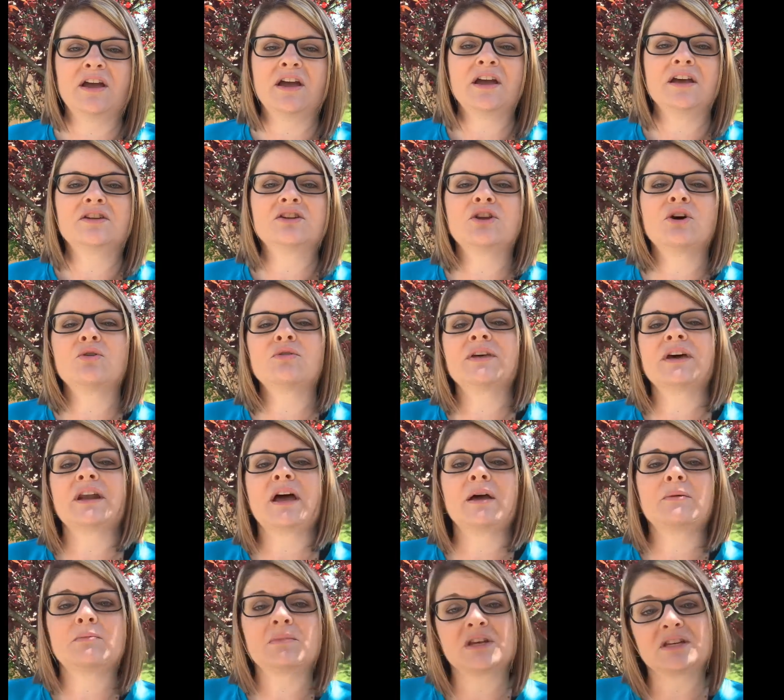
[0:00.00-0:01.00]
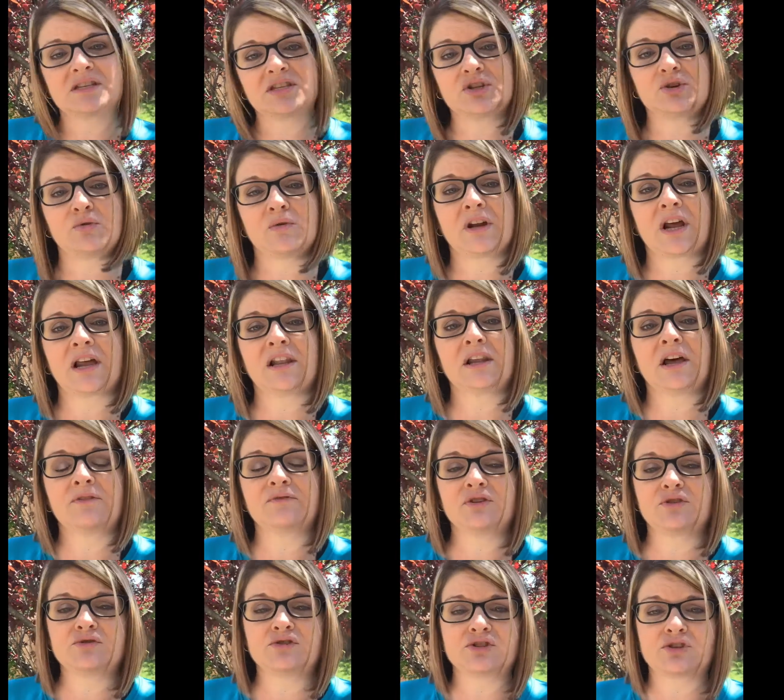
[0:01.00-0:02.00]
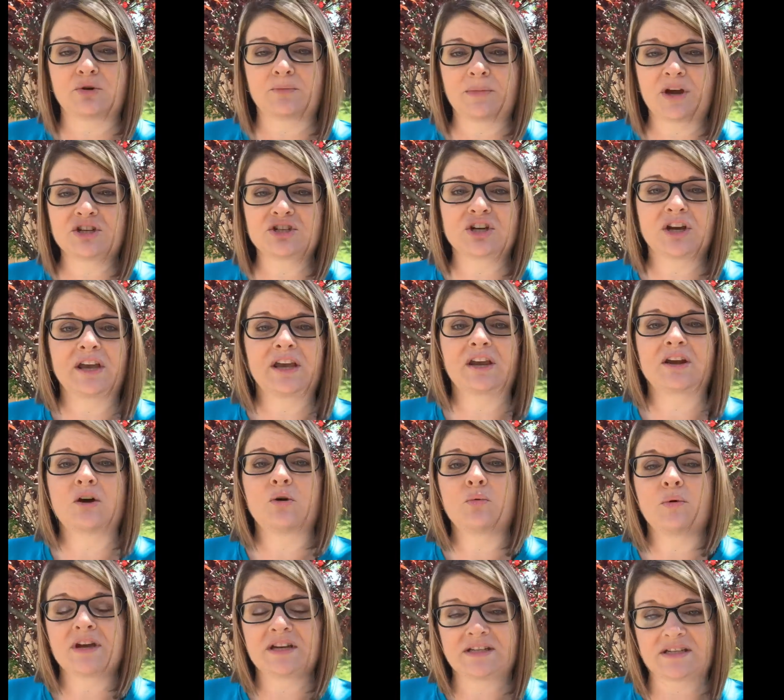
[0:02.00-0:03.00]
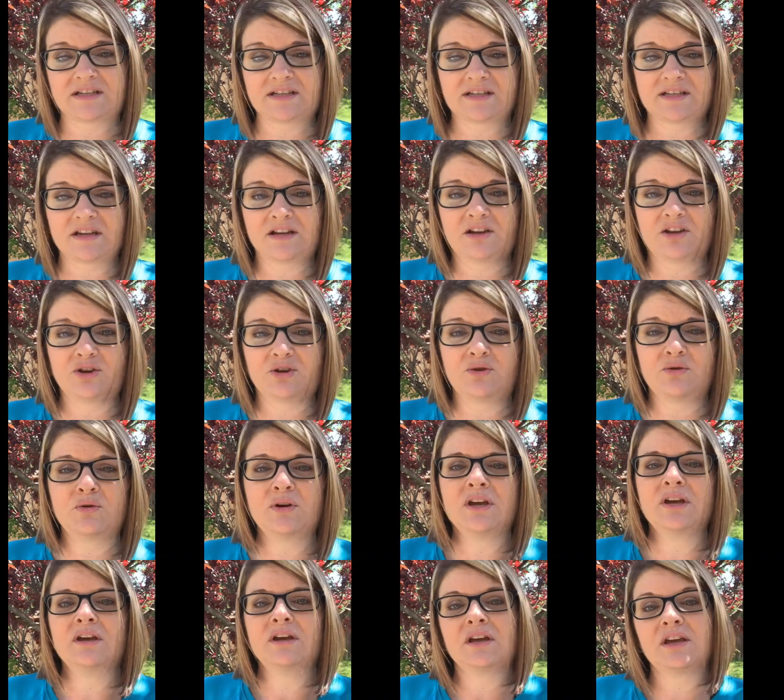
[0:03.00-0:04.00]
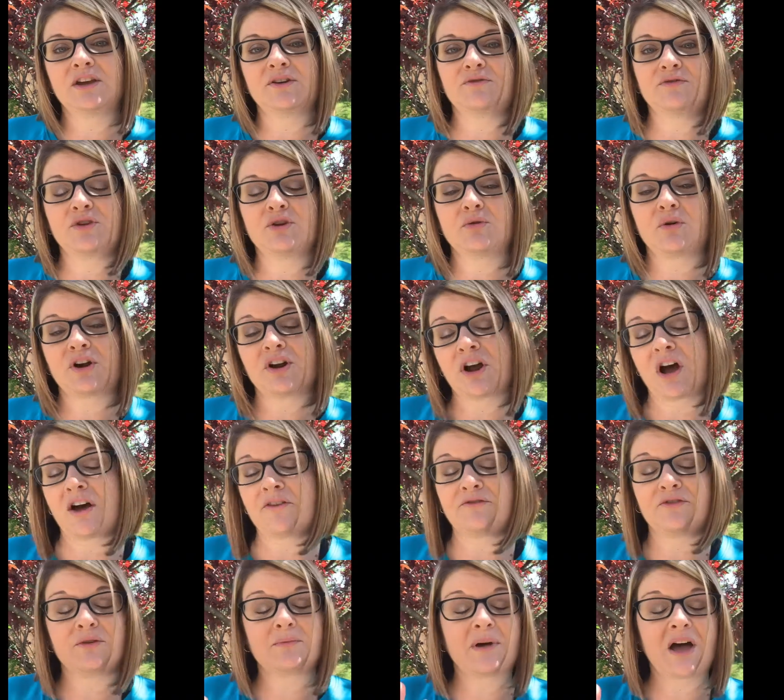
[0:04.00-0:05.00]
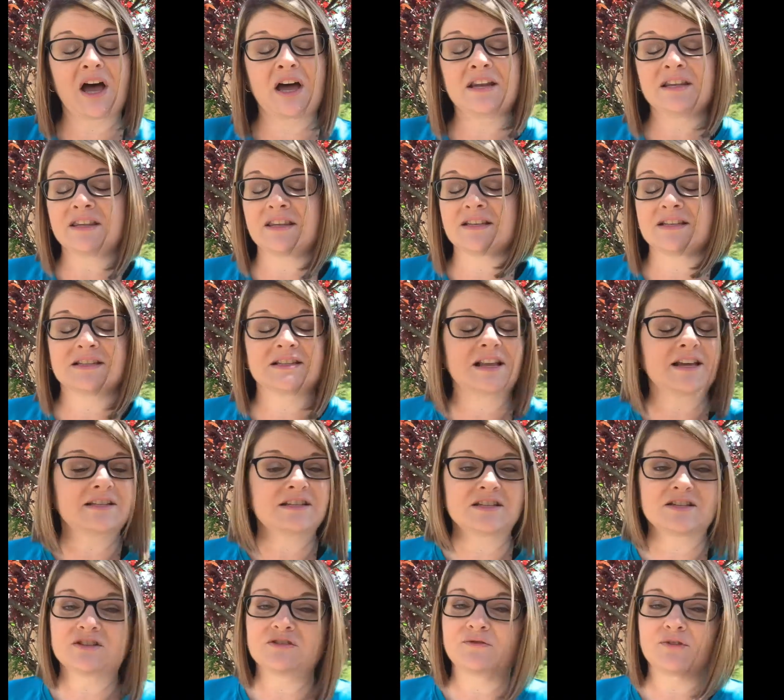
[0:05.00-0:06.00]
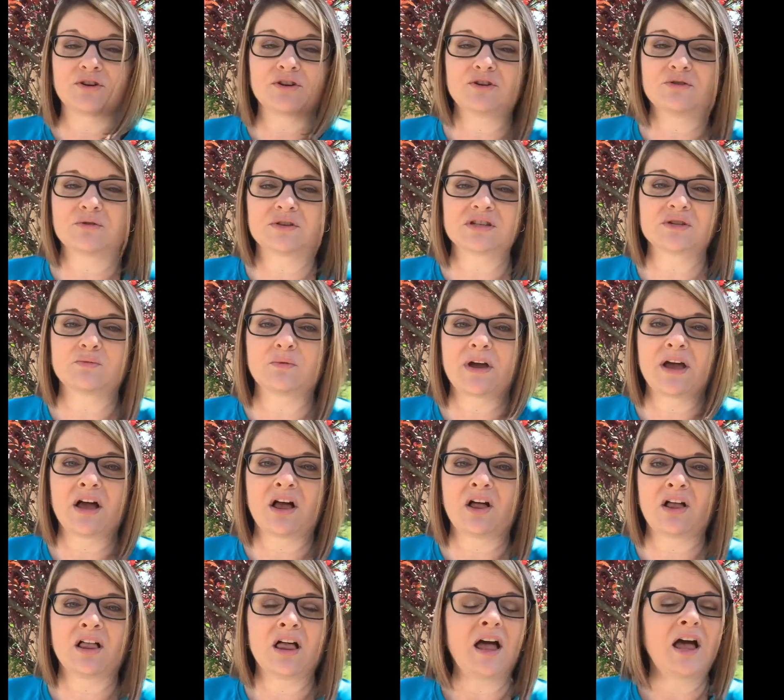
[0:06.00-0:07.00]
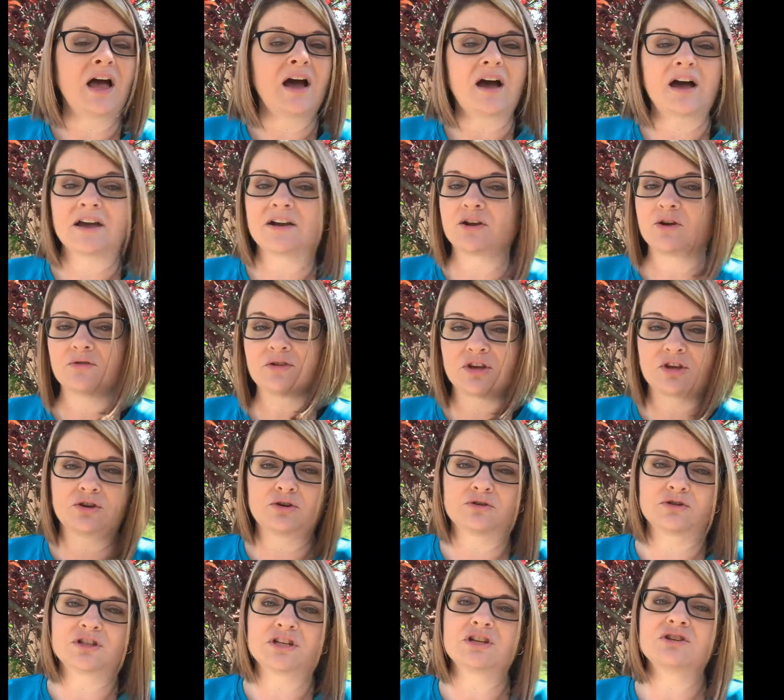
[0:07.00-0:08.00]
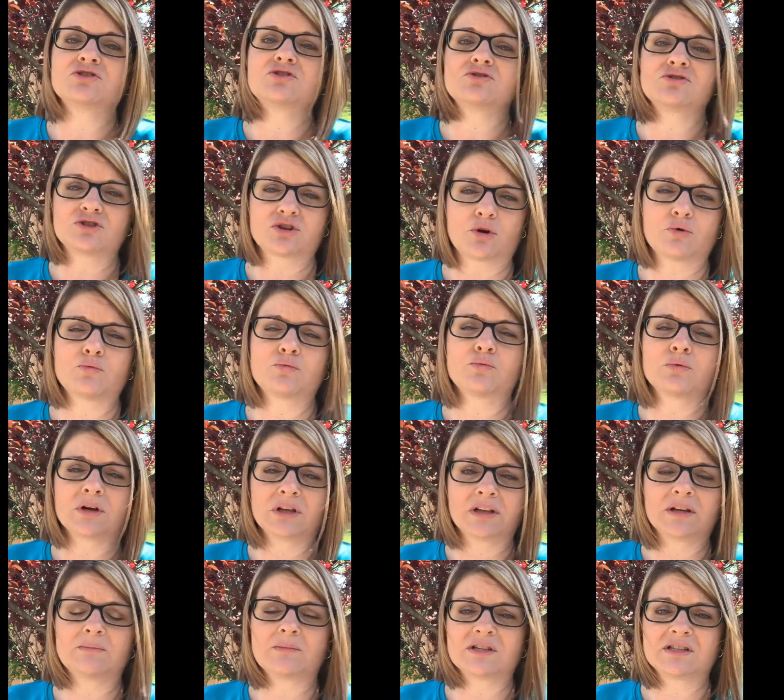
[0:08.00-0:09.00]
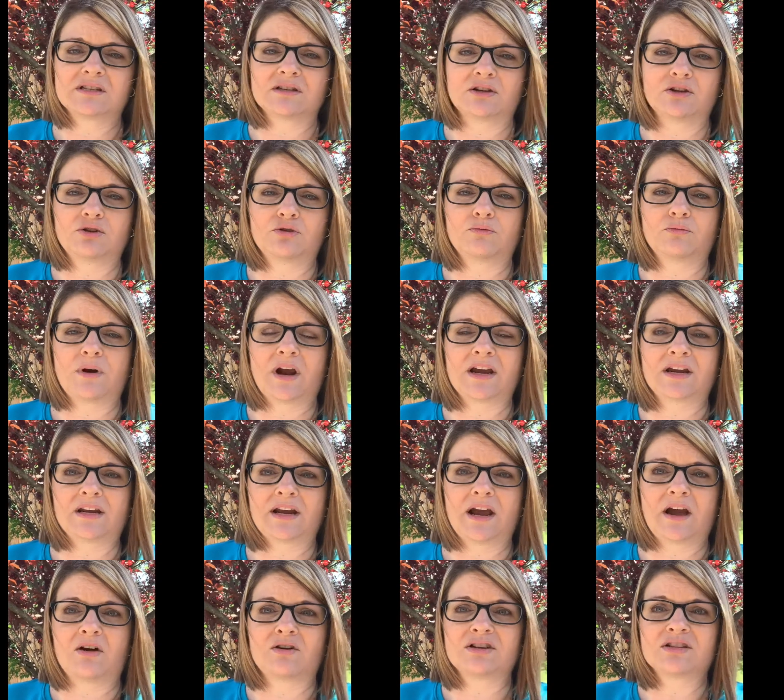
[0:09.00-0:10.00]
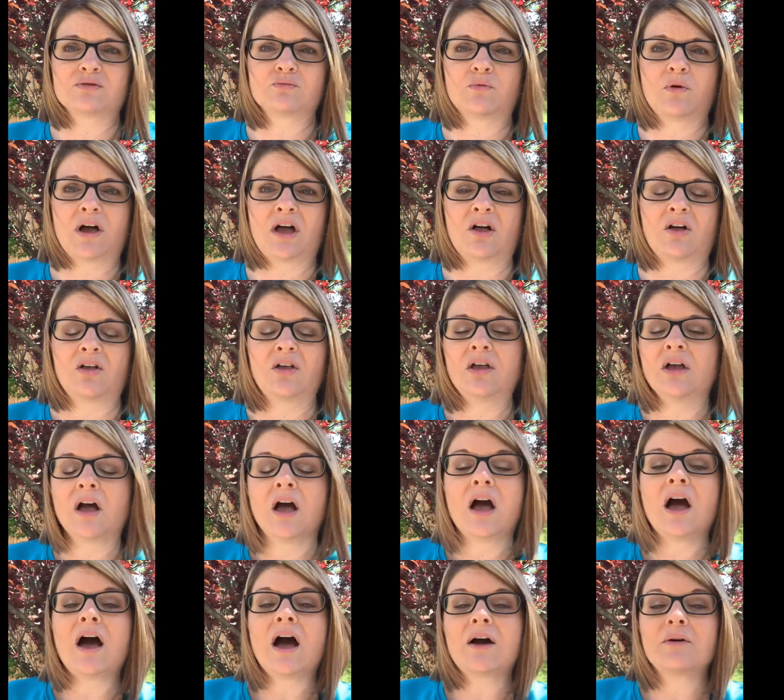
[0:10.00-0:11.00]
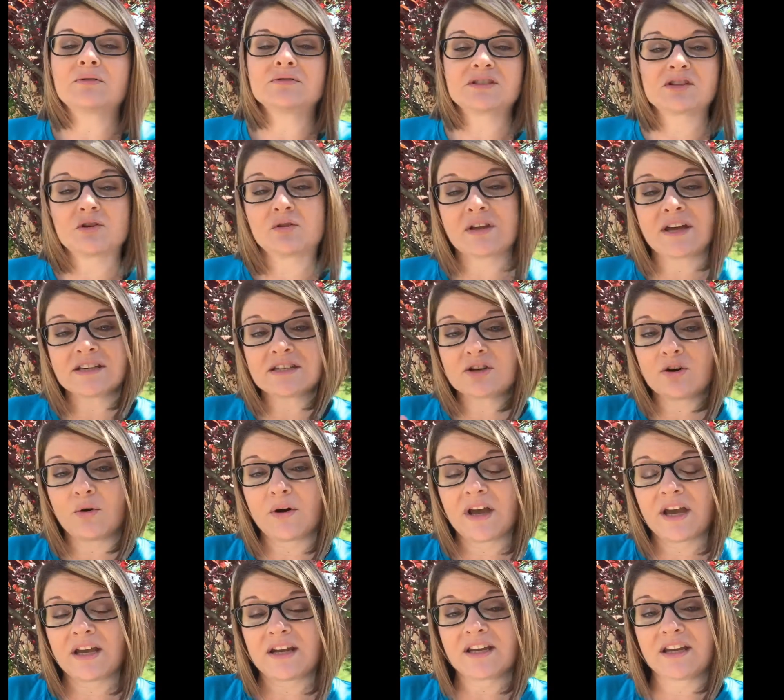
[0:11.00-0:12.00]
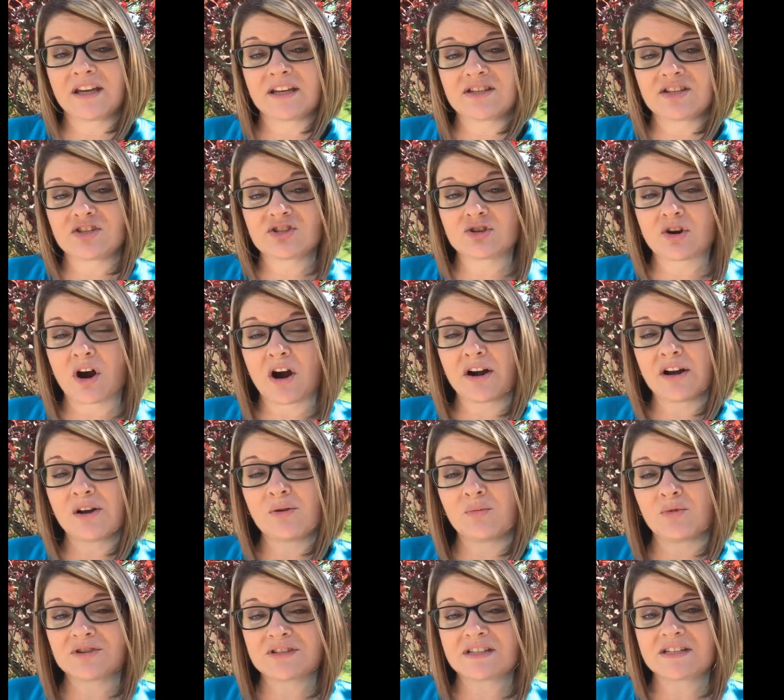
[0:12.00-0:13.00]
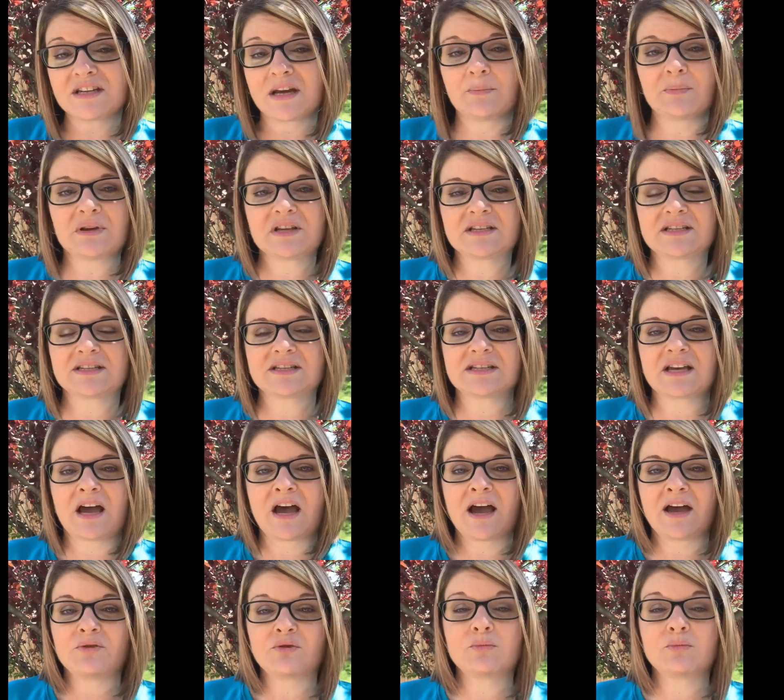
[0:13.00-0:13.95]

Know that I miss you and I love you so much. I cannot wait to see you. If you are not from Hunt, this lesson's for you as well. I know that your teachers are really missing you right now as well. So let's go ahead and get started. We'll step inside.